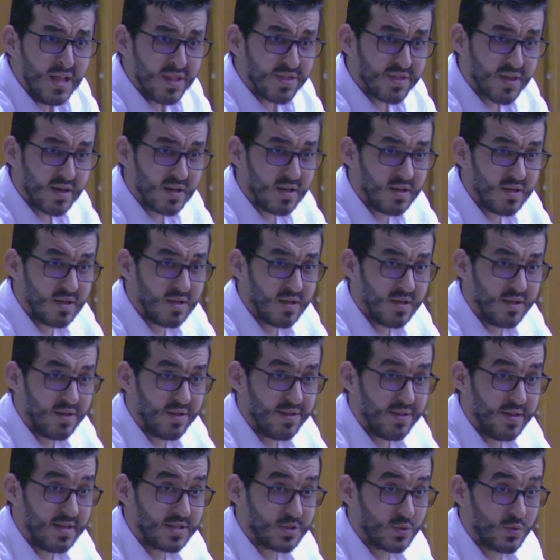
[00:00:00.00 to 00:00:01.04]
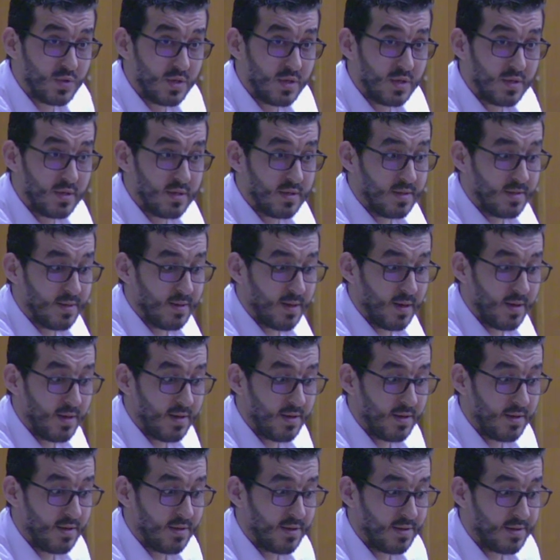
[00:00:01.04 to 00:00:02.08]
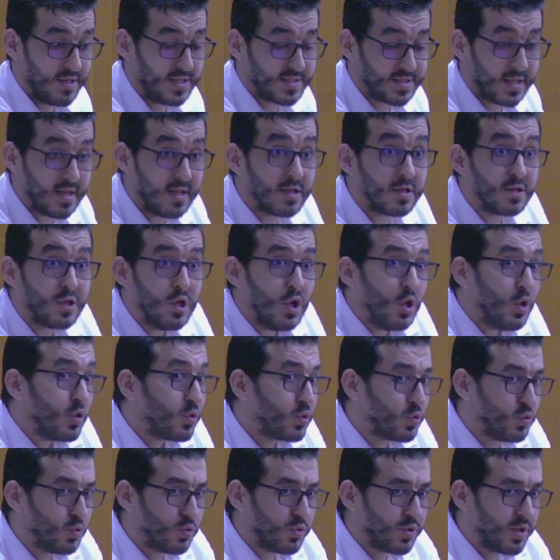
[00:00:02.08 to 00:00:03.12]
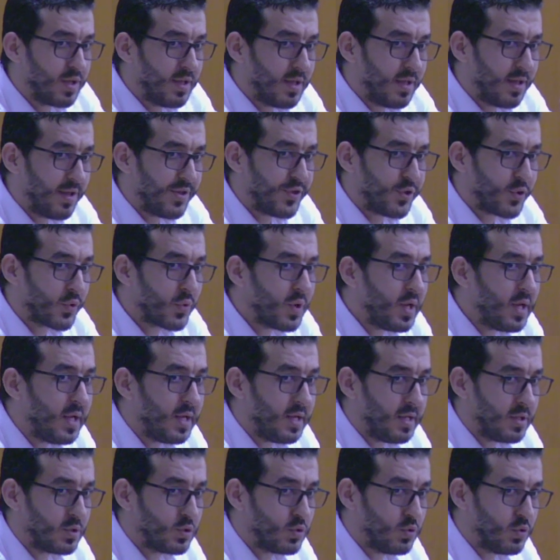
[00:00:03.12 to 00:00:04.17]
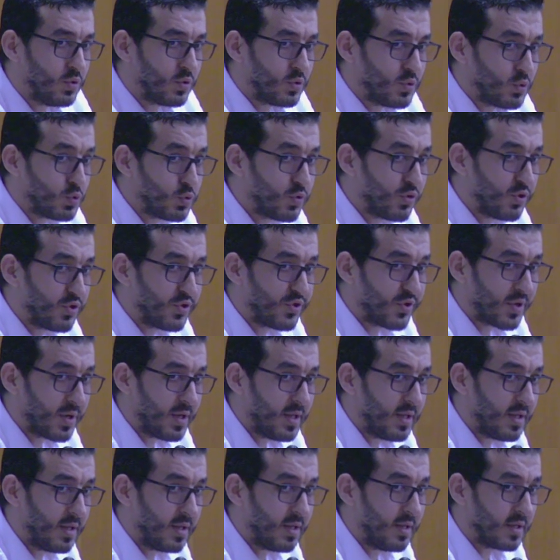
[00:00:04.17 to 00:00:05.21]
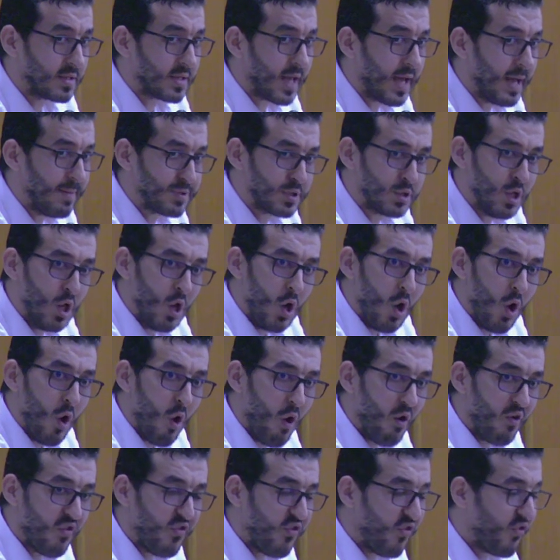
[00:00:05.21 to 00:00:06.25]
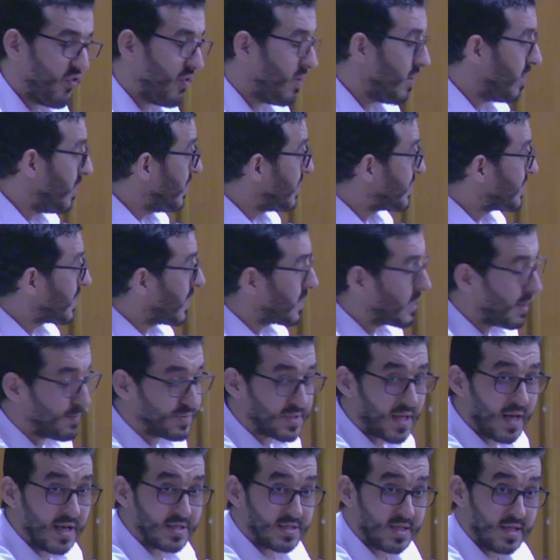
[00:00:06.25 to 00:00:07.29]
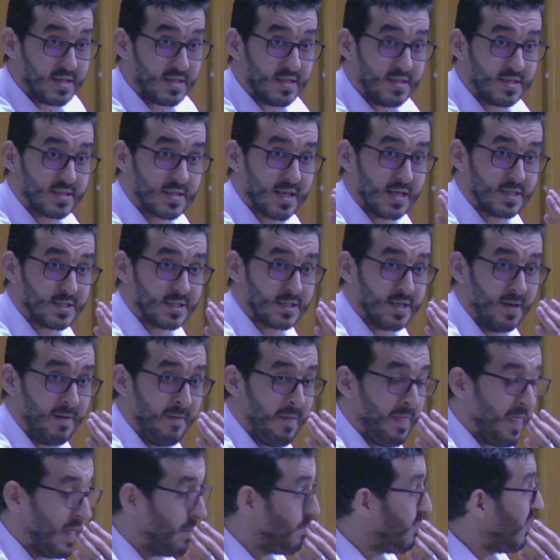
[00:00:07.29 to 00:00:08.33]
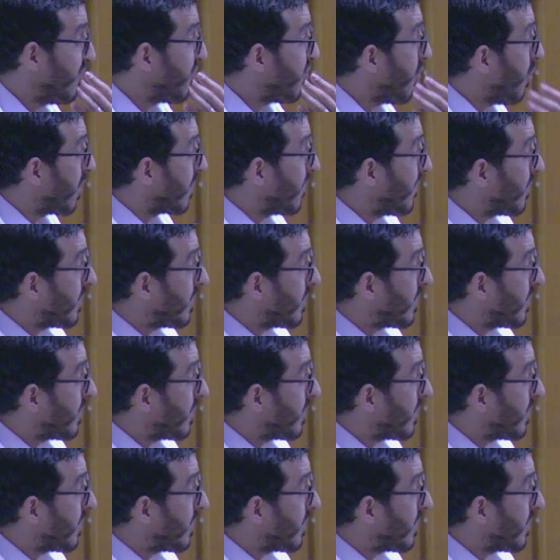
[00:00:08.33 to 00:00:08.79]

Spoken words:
It will destinate to the three types of startups, as I discussed before.